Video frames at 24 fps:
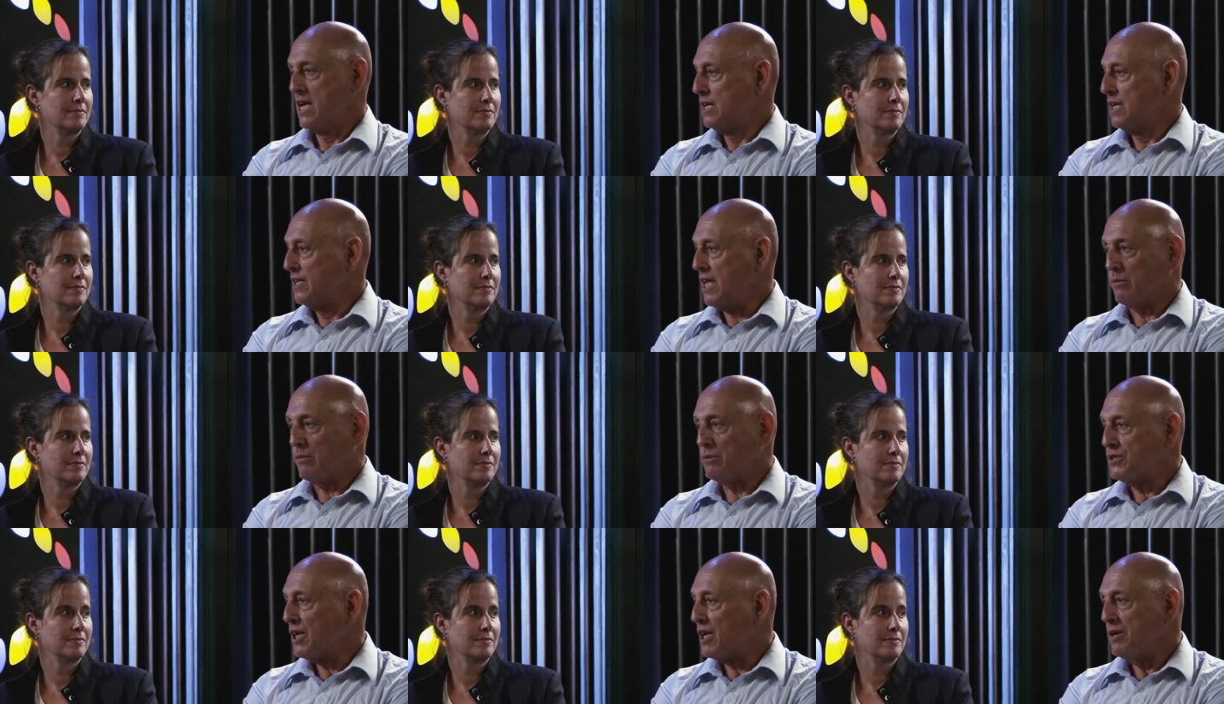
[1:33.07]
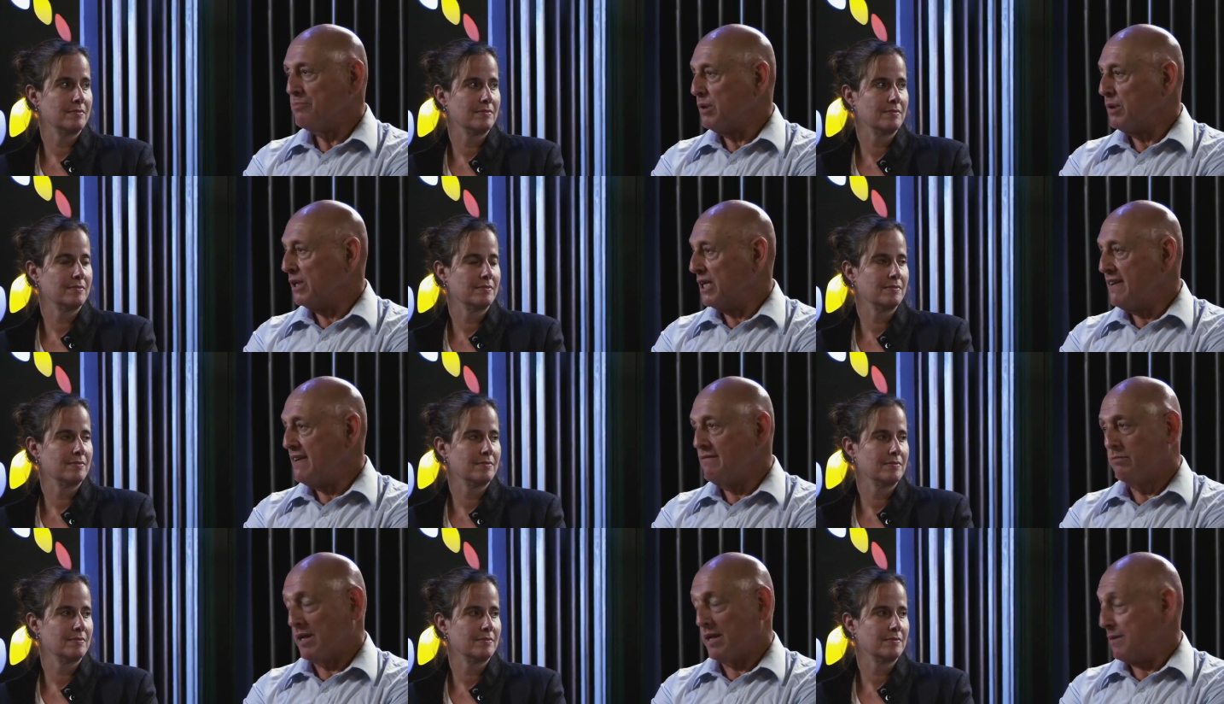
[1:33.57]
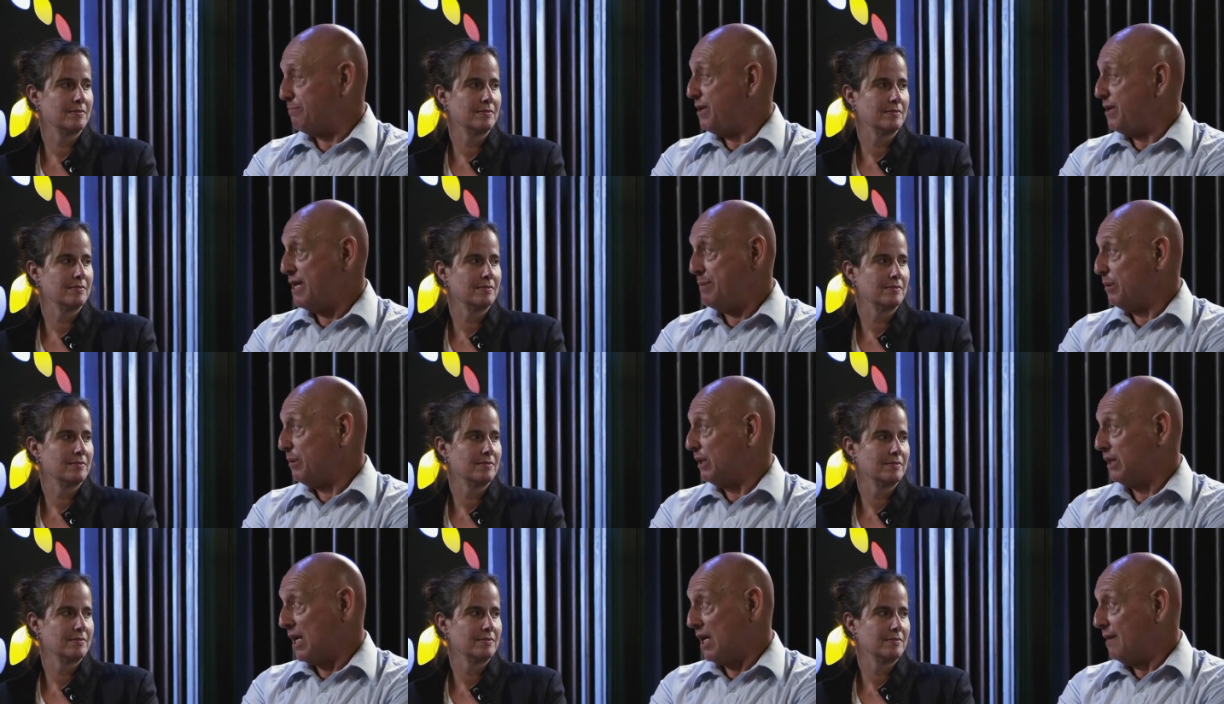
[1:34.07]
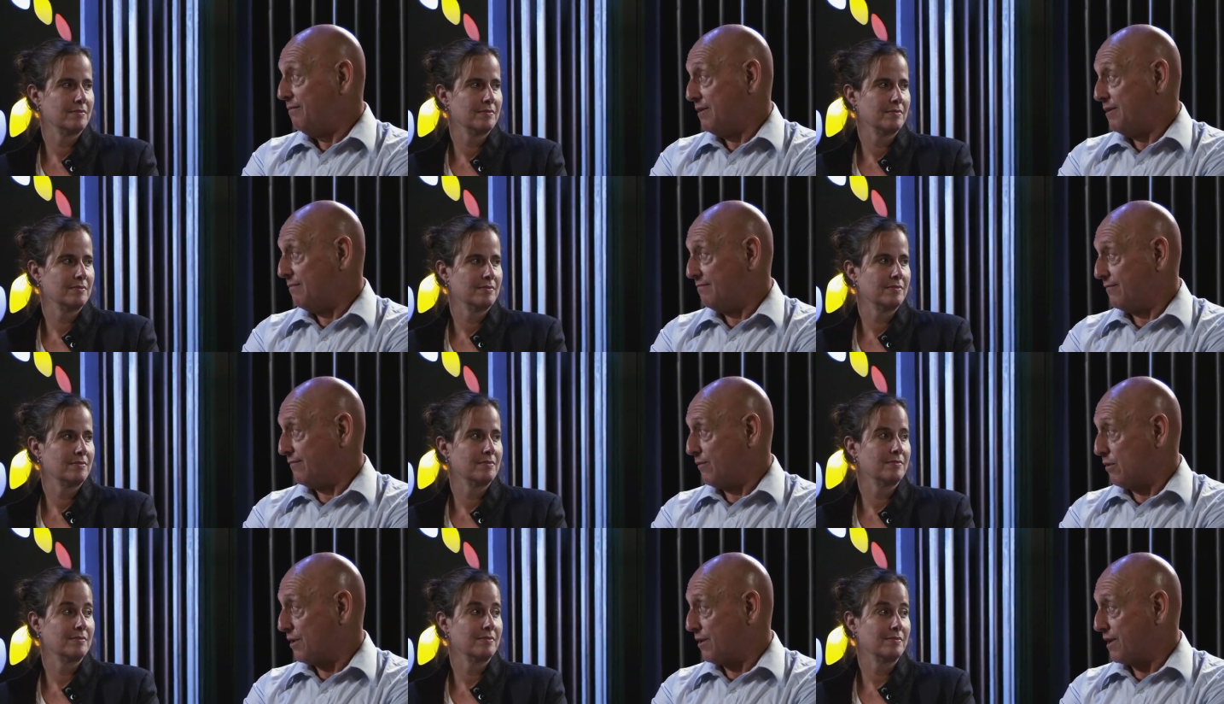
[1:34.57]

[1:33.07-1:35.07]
Speaker 1: that was unbelievable, and people loved him for it.